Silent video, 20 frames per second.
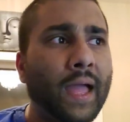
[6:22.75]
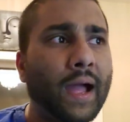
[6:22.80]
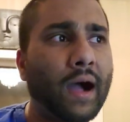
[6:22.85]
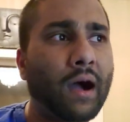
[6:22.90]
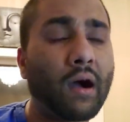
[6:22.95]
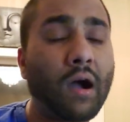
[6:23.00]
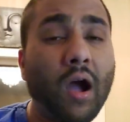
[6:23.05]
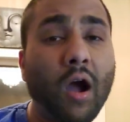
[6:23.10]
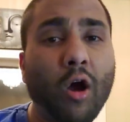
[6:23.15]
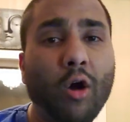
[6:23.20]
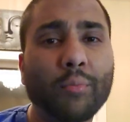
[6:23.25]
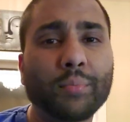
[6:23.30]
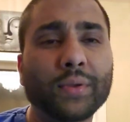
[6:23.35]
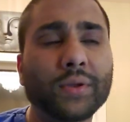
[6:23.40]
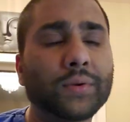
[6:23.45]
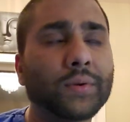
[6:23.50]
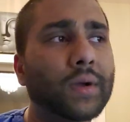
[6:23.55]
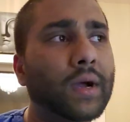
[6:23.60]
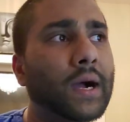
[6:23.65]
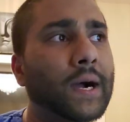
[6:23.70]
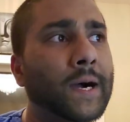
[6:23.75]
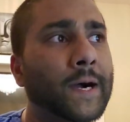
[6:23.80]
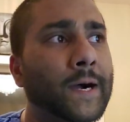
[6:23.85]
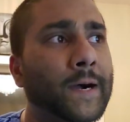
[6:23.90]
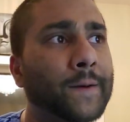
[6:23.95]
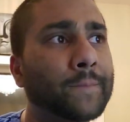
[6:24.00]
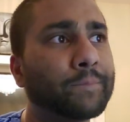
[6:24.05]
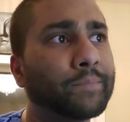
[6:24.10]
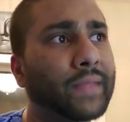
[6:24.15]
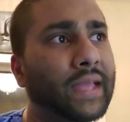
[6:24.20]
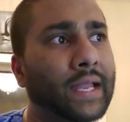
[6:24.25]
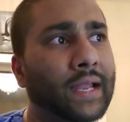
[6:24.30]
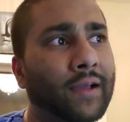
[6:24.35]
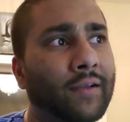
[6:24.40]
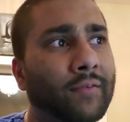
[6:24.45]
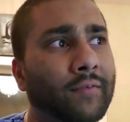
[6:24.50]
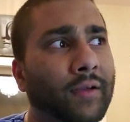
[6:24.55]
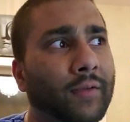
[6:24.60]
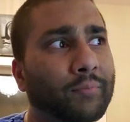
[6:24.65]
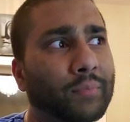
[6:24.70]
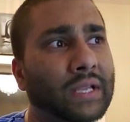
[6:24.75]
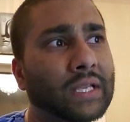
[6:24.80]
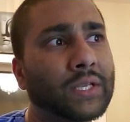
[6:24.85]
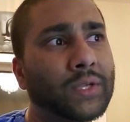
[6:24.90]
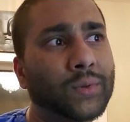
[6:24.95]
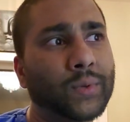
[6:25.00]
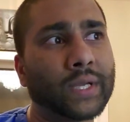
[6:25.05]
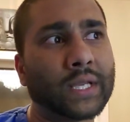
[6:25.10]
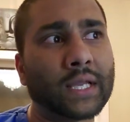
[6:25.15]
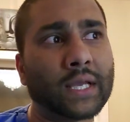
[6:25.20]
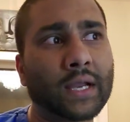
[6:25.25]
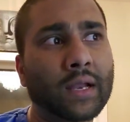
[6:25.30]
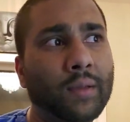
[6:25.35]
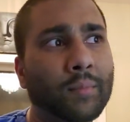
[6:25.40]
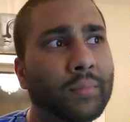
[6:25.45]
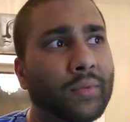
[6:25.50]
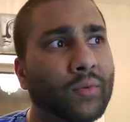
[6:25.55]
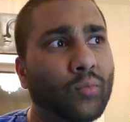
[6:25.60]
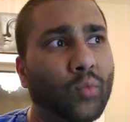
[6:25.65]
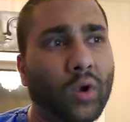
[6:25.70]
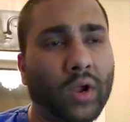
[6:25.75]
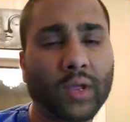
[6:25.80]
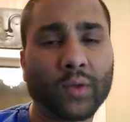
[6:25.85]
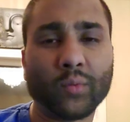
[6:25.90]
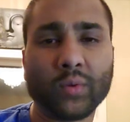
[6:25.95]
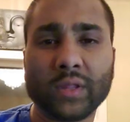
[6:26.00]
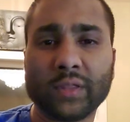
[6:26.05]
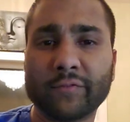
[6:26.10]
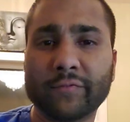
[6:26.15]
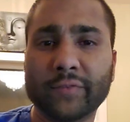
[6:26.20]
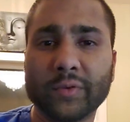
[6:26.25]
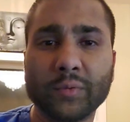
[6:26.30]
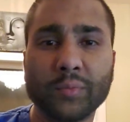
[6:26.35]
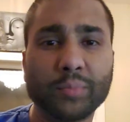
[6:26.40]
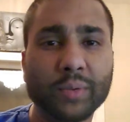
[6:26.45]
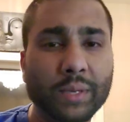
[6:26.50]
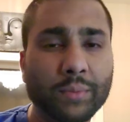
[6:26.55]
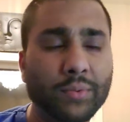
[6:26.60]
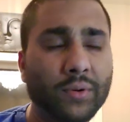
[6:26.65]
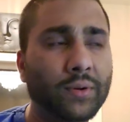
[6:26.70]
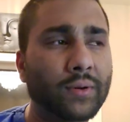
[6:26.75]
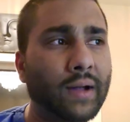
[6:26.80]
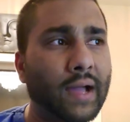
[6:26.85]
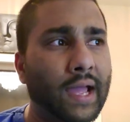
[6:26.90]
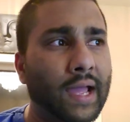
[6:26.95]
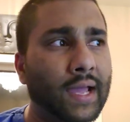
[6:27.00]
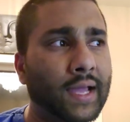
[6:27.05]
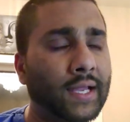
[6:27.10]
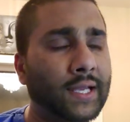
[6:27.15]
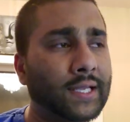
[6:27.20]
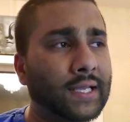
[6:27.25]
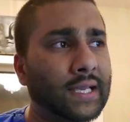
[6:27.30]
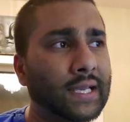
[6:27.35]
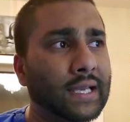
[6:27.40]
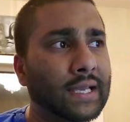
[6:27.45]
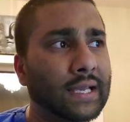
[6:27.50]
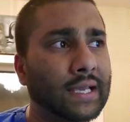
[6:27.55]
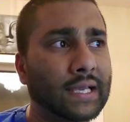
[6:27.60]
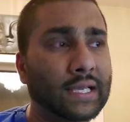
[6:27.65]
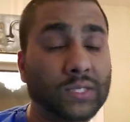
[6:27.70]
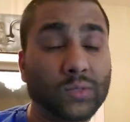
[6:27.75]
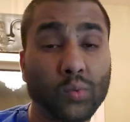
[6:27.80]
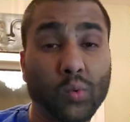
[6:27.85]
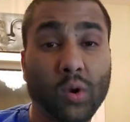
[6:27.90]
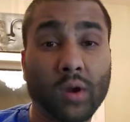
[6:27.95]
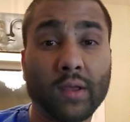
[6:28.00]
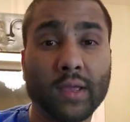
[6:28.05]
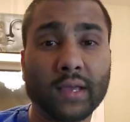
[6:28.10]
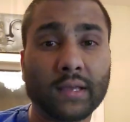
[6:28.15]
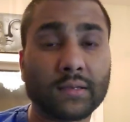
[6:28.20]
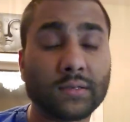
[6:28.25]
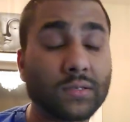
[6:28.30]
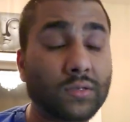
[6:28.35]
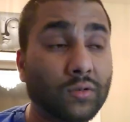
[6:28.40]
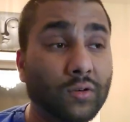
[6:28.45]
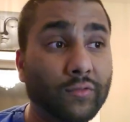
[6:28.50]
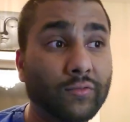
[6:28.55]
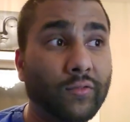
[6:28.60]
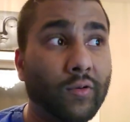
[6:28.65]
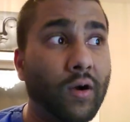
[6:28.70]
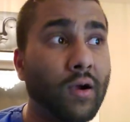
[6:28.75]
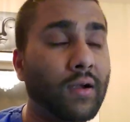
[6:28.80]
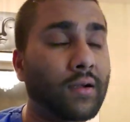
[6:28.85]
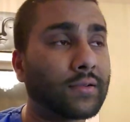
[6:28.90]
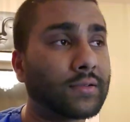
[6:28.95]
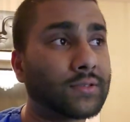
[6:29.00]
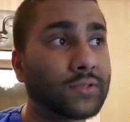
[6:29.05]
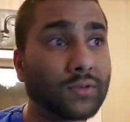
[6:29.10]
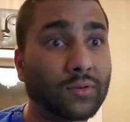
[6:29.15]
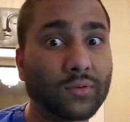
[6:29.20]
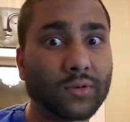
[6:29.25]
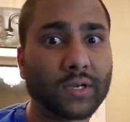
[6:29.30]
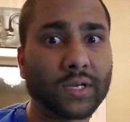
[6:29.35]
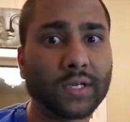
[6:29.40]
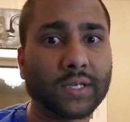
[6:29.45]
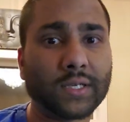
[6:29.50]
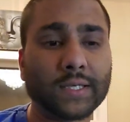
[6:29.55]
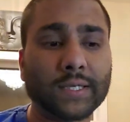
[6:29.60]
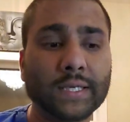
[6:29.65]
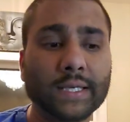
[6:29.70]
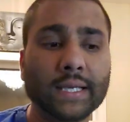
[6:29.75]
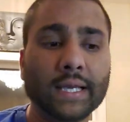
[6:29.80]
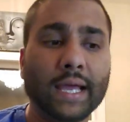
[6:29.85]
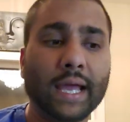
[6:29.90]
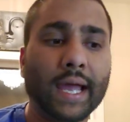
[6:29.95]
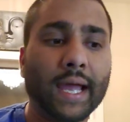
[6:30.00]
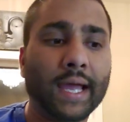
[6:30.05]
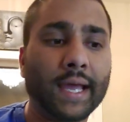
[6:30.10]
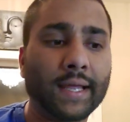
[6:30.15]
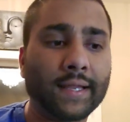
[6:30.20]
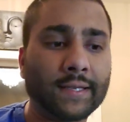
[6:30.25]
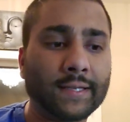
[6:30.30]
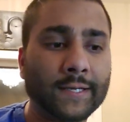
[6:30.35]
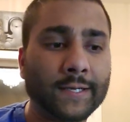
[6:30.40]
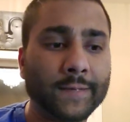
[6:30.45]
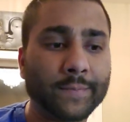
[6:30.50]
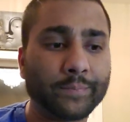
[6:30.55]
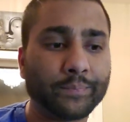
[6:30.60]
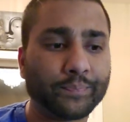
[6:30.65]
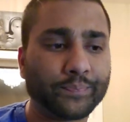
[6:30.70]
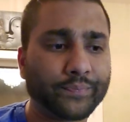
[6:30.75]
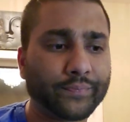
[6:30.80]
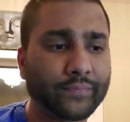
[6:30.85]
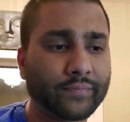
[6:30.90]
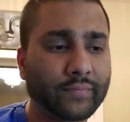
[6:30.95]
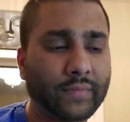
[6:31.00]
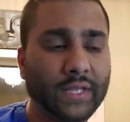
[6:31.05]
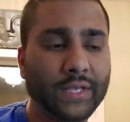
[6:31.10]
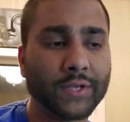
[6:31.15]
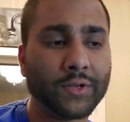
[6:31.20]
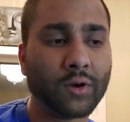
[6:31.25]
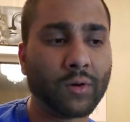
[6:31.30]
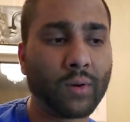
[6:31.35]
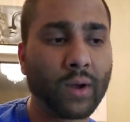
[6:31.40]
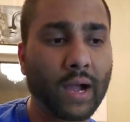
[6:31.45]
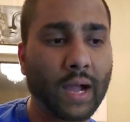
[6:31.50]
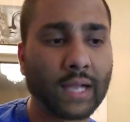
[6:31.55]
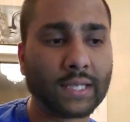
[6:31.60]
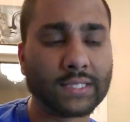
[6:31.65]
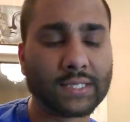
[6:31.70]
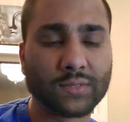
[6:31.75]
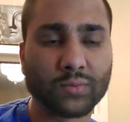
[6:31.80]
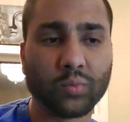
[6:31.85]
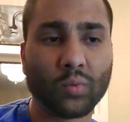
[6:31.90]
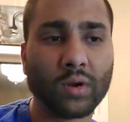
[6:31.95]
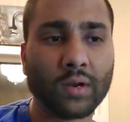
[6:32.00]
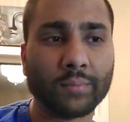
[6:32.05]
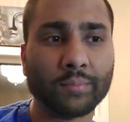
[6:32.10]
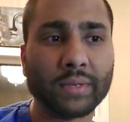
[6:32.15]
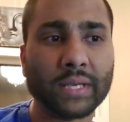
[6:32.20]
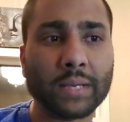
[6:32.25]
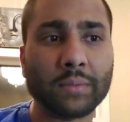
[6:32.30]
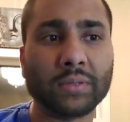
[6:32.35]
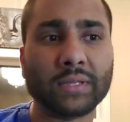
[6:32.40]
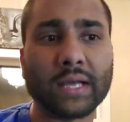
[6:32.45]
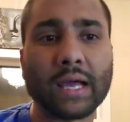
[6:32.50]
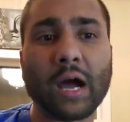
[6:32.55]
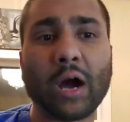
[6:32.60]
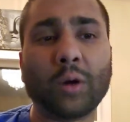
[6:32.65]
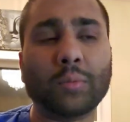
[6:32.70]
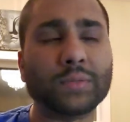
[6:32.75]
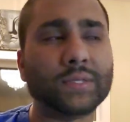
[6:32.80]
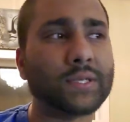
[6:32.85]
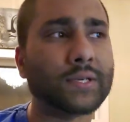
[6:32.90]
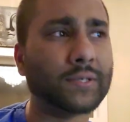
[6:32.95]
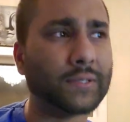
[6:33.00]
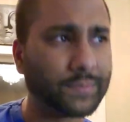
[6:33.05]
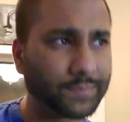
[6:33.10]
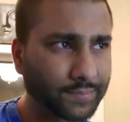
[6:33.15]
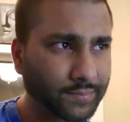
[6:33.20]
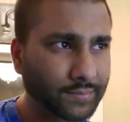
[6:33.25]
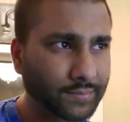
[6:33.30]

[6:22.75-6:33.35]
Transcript: I'll help you. And I've been doing it. I've been working with a few people, and it's working so far, so good. And I just want to be able to help. So,